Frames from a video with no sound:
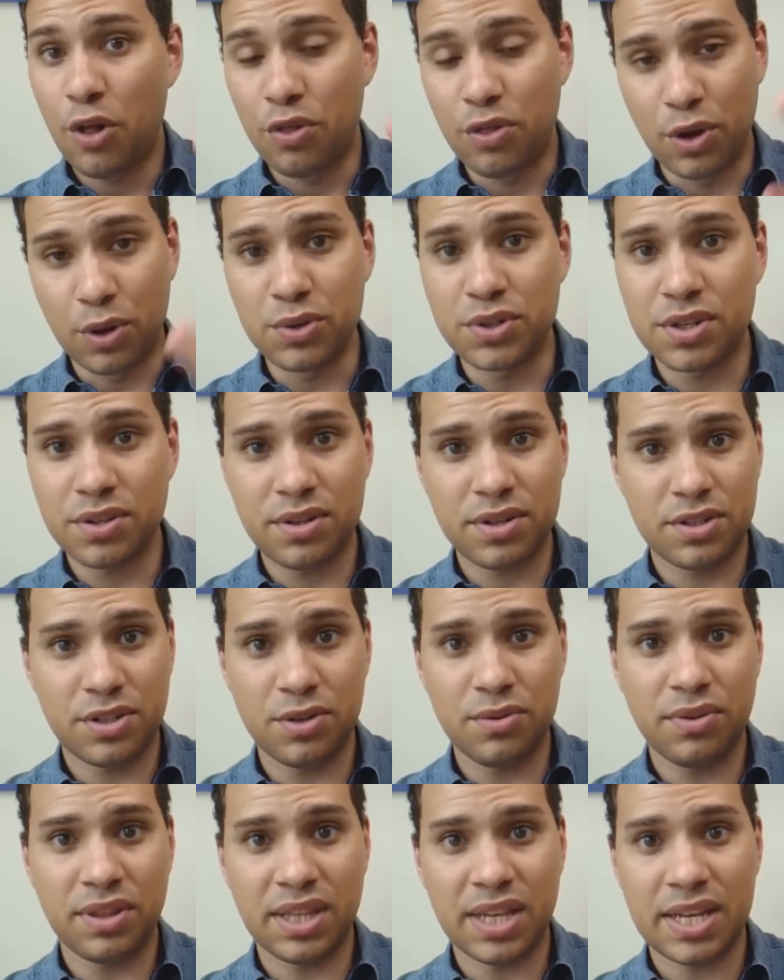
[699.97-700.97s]
those are the
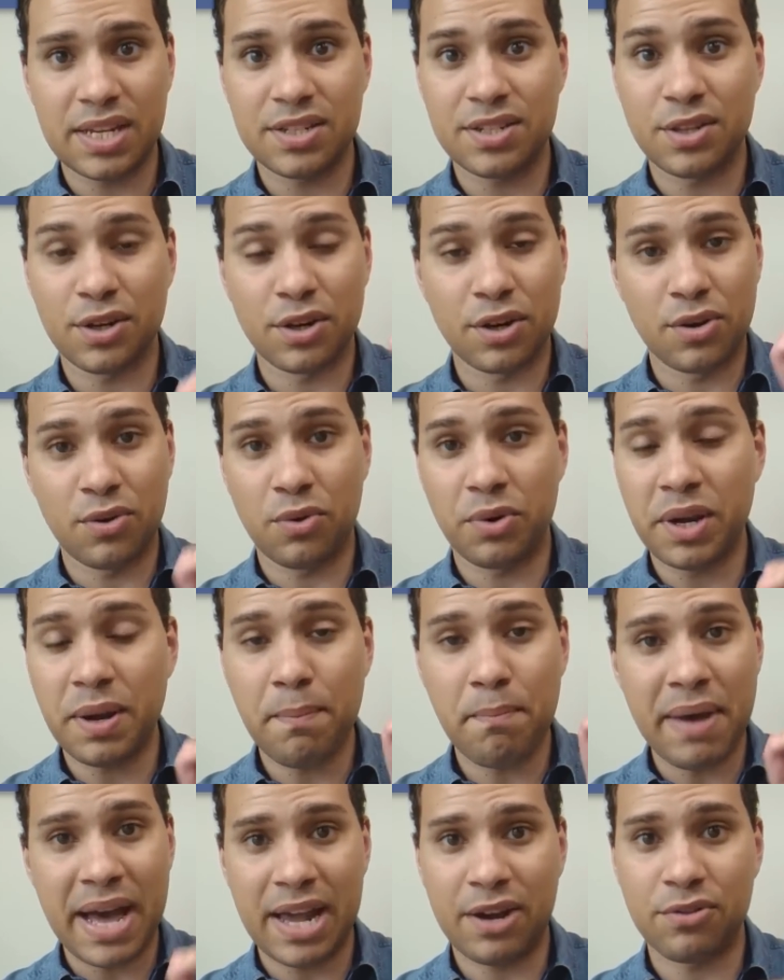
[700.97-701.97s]
two things that are going
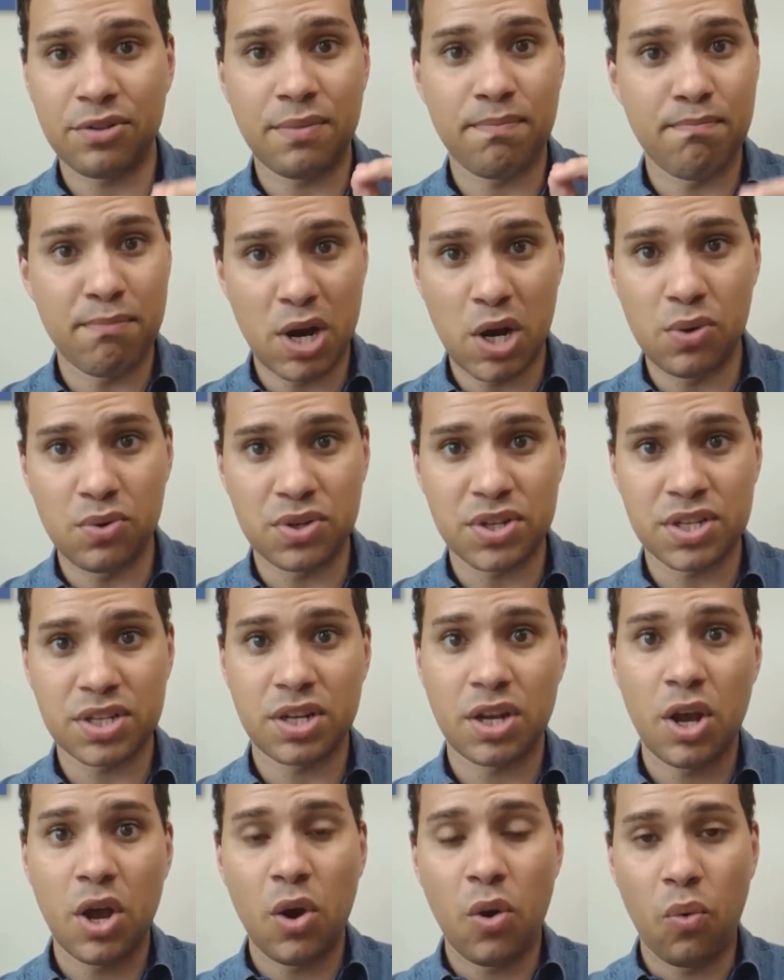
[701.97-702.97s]
to matter the
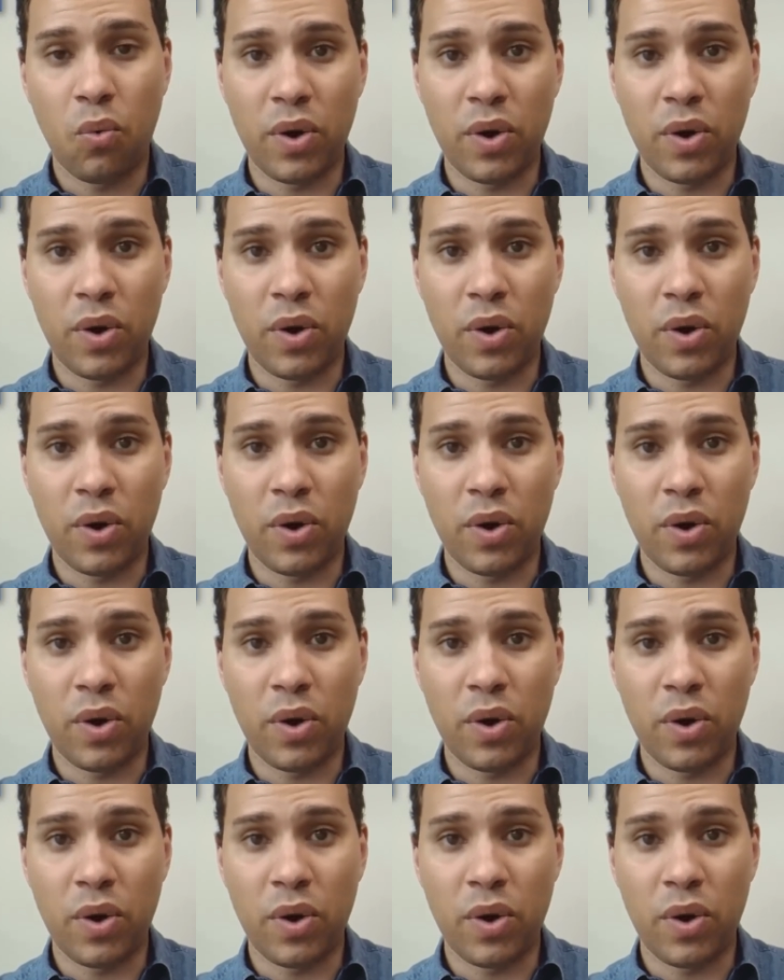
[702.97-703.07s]
most